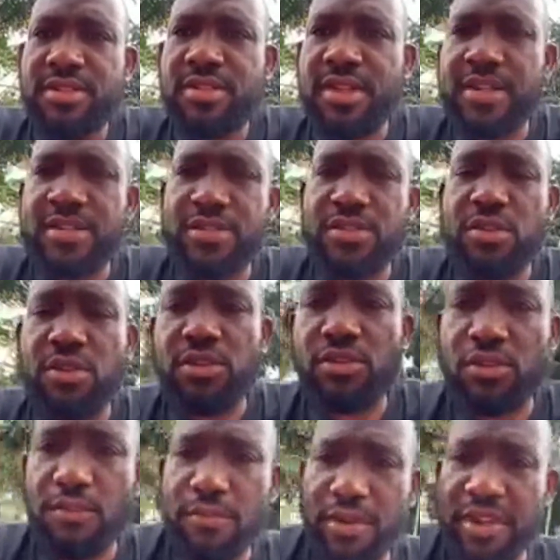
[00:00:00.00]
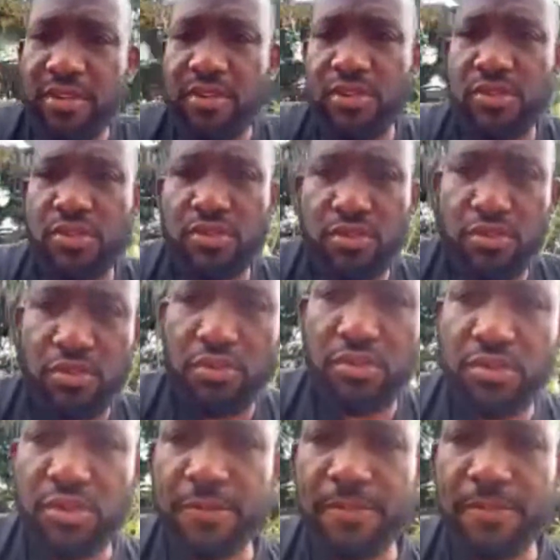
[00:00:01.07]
that is going to bring us good